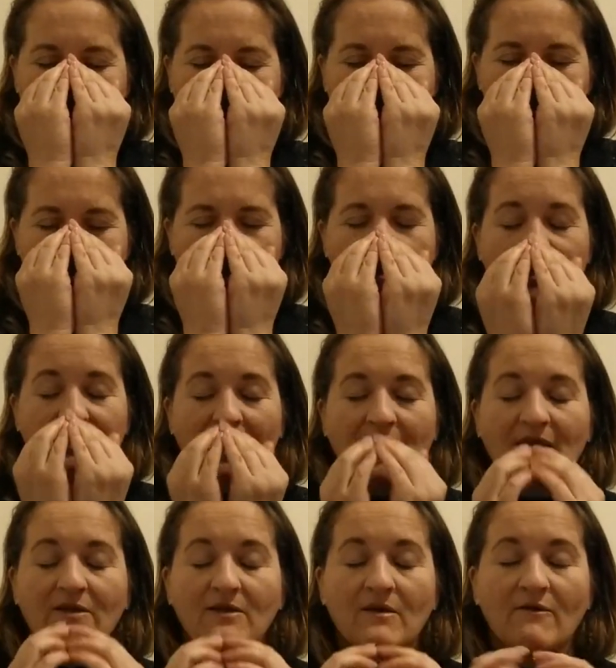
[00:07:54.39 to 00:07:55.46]
And I'm gonna
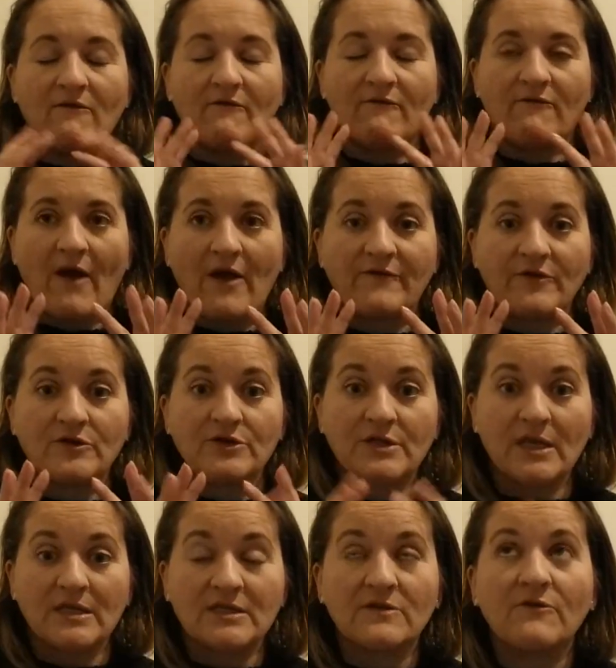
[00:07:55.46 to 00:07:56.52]
take 5 or
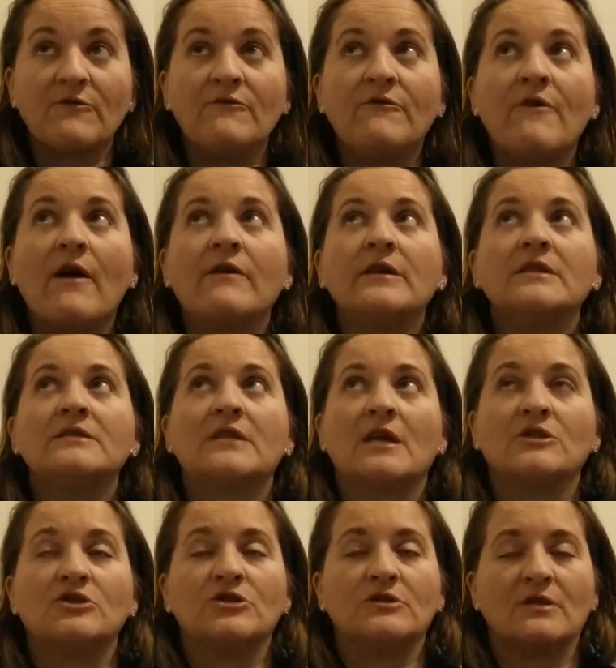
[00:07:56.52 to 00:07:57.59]
6 very
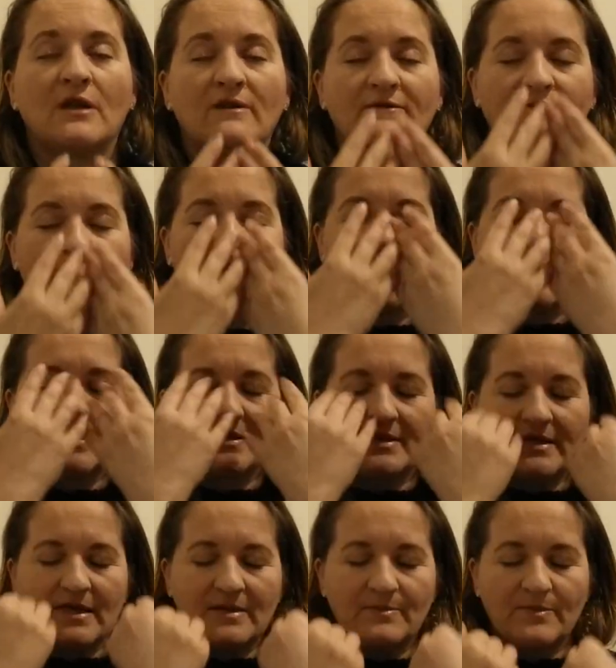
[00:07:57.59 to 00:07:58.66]
intentional, very
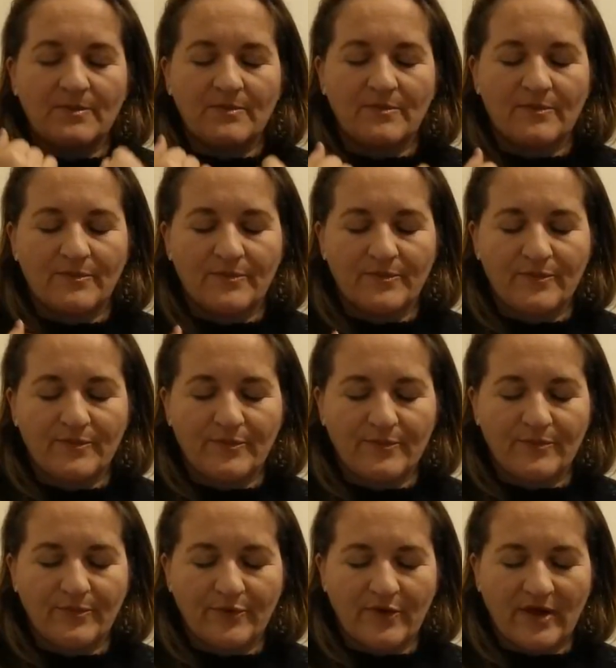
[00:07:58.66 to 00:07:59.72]
deep
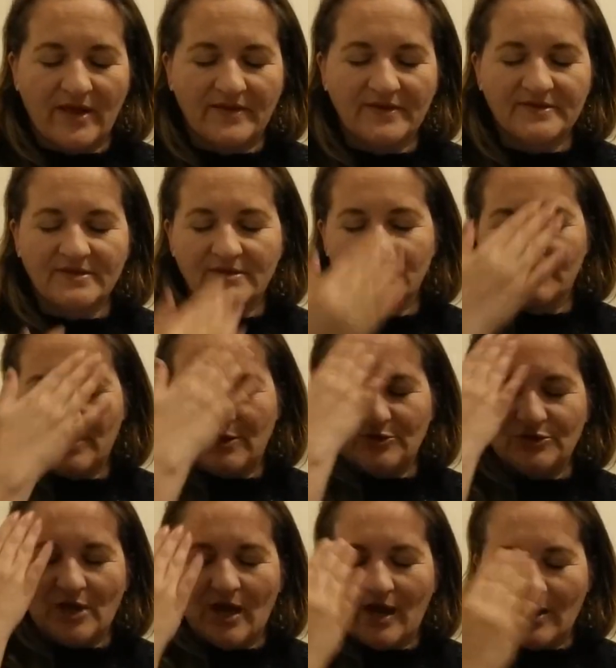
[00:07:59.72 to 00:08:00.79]
breaths
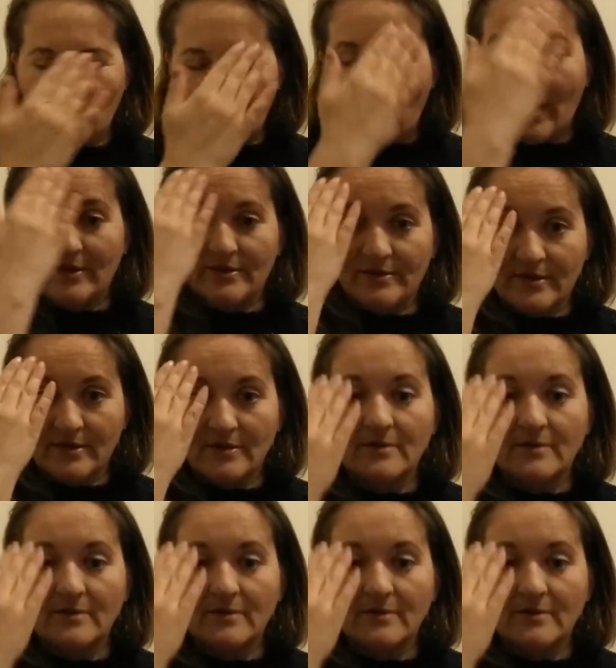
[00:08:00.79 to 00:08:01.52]
because I want